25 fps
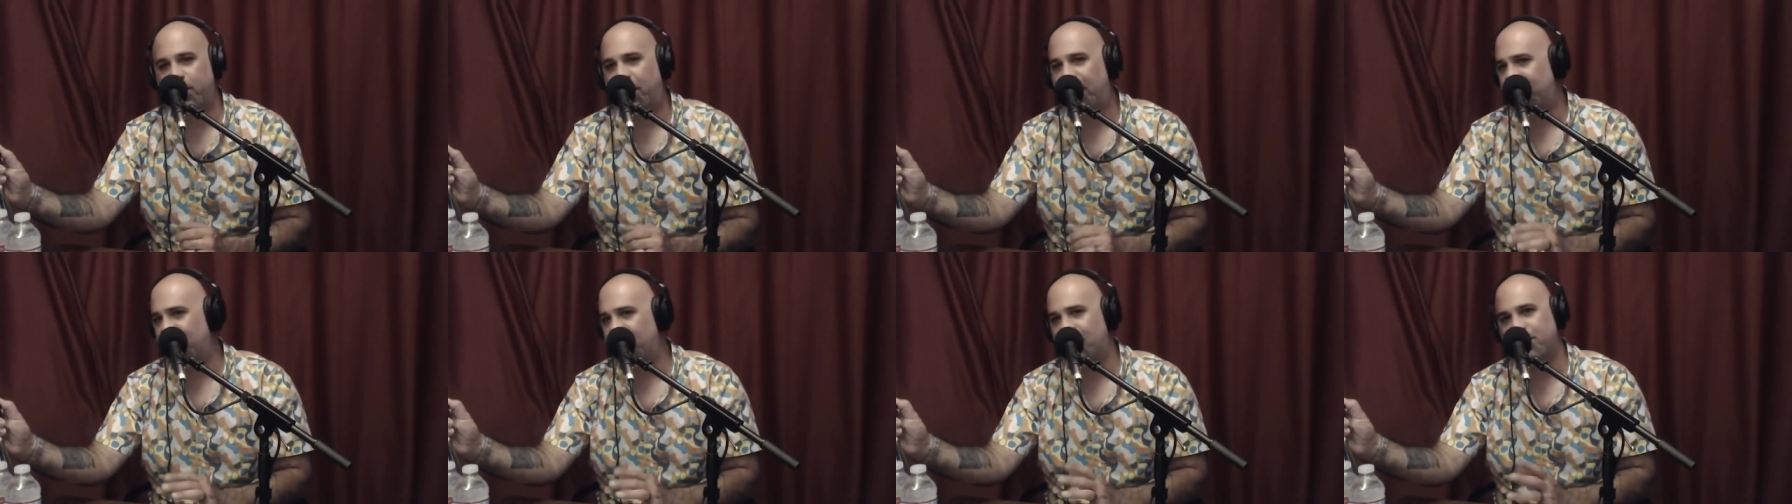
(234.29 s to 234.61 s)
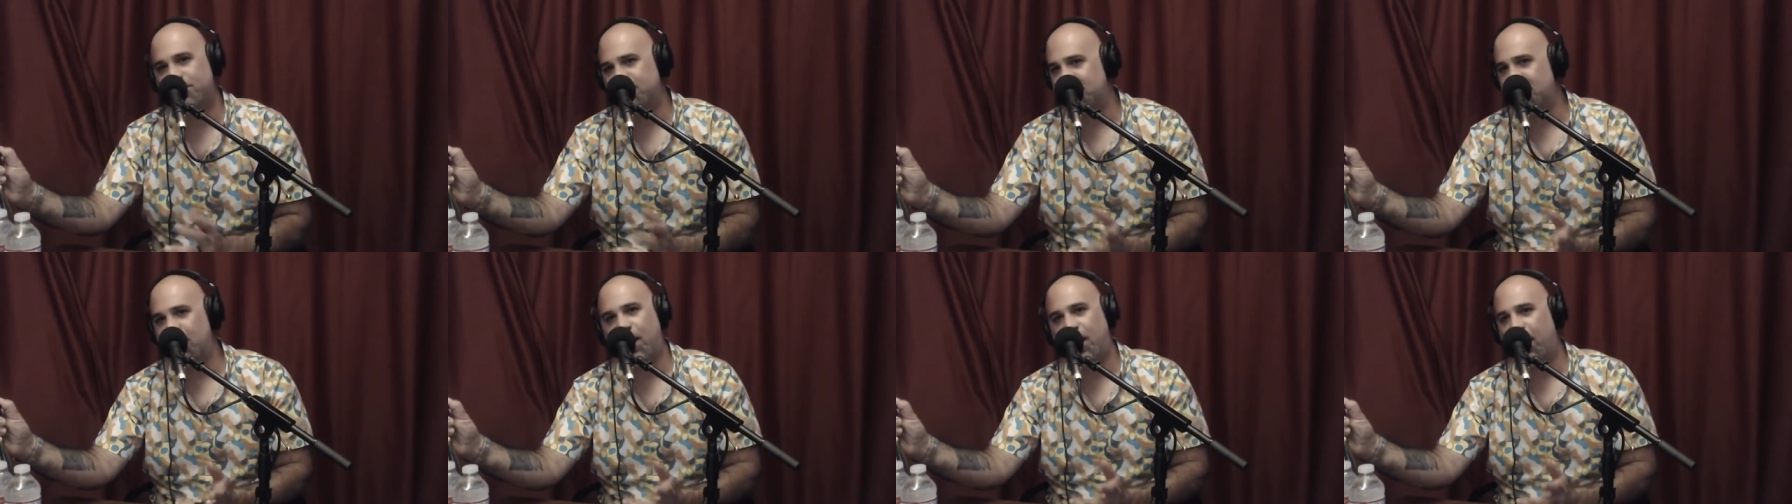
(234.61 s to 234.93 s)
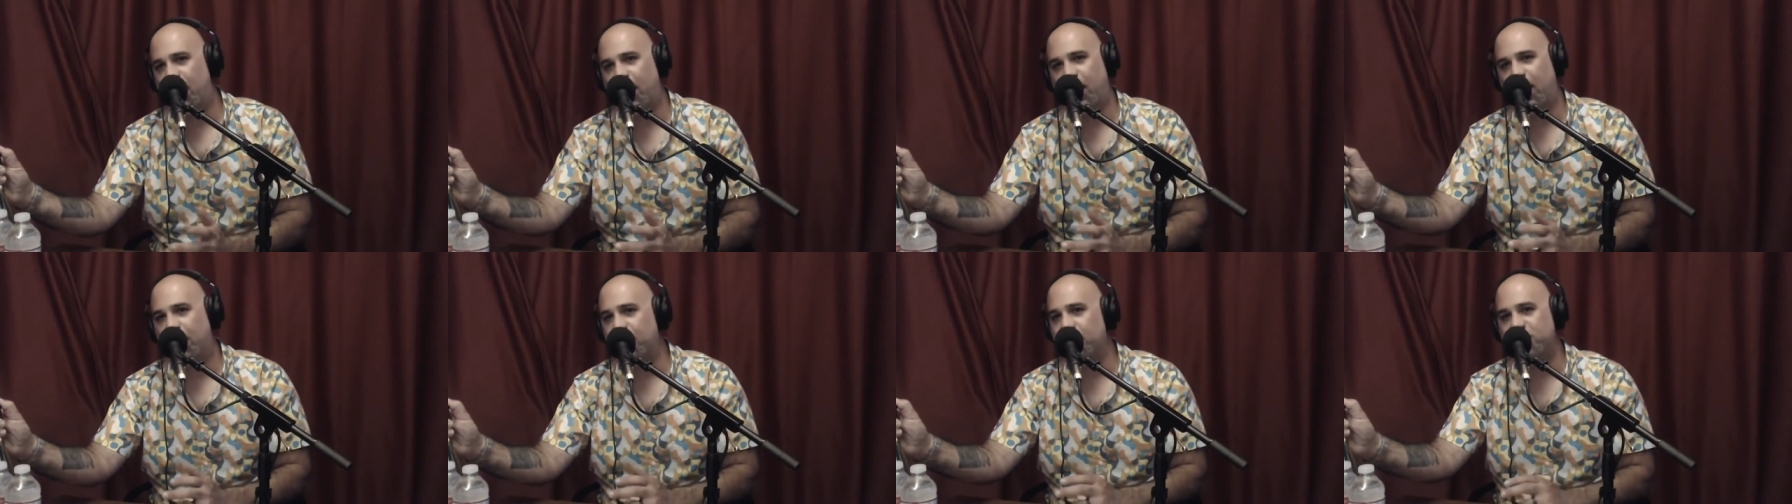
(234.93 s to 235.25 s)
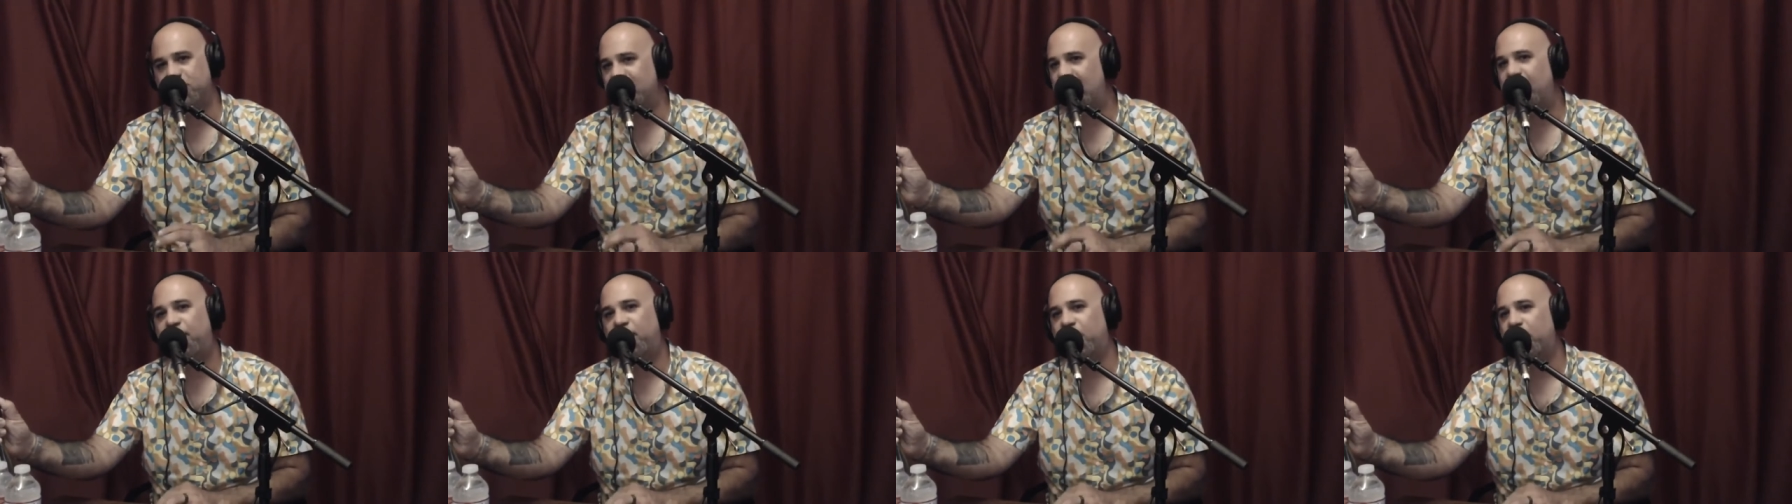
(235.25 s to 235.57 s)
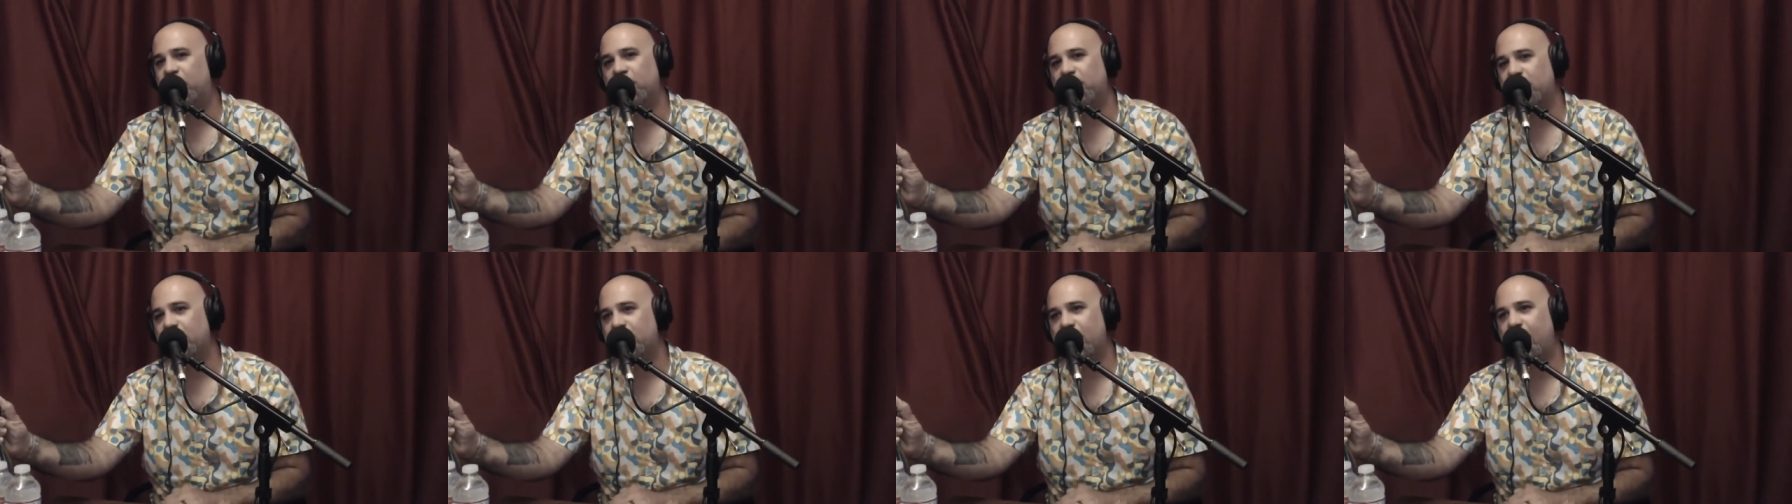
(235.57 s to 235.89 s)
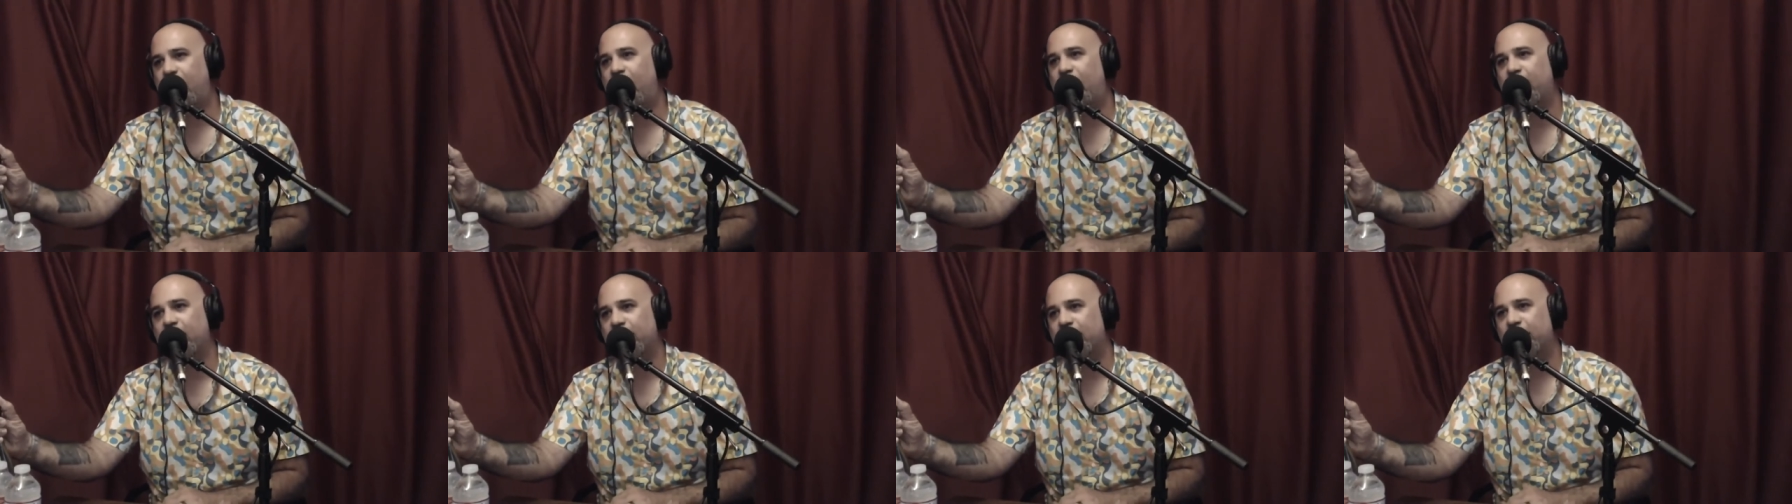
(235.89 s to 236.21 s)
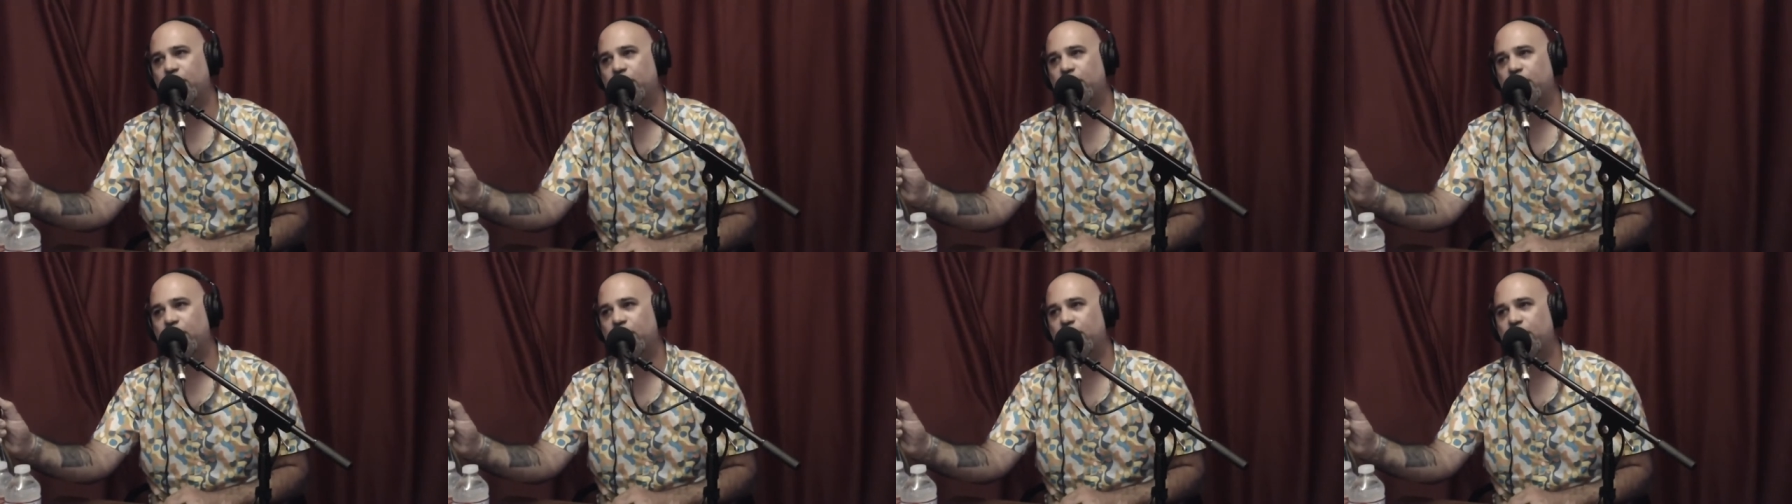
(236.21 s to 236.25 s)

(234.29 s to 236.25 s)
I it's not I'm definitely not